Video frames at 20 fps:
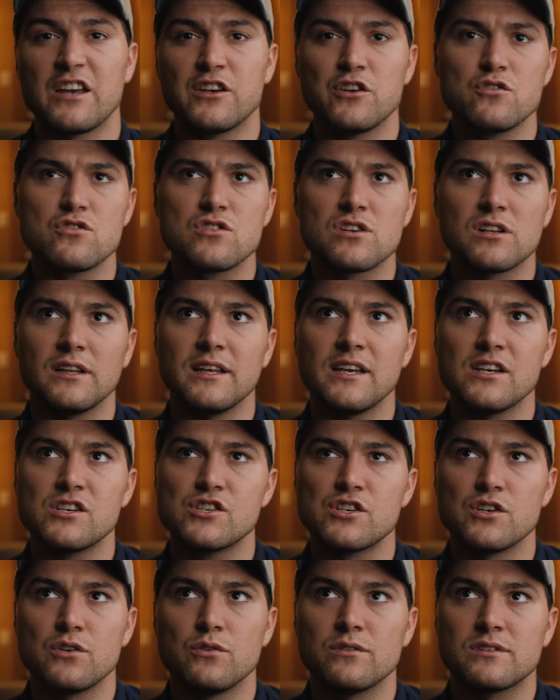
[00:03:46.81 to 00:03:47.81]
usually
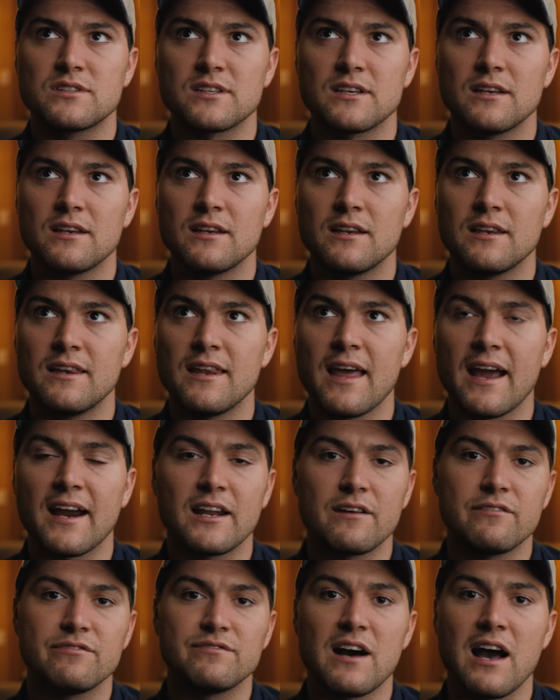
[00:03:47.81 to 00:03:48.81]
shoot
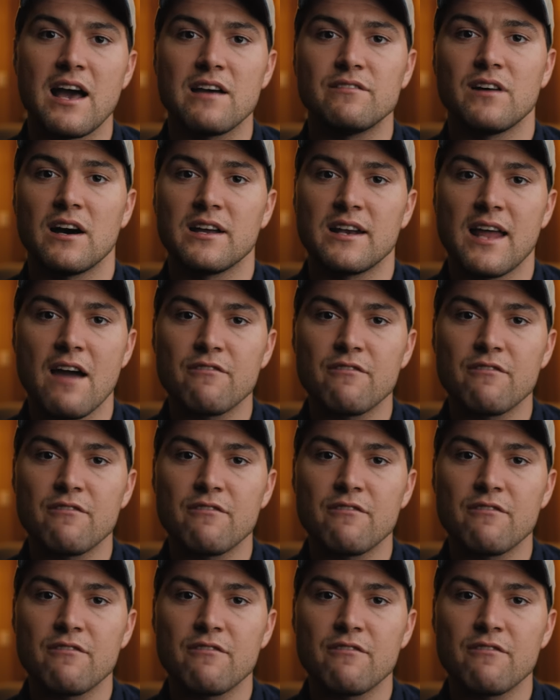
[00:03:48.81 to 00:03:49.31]
-5 on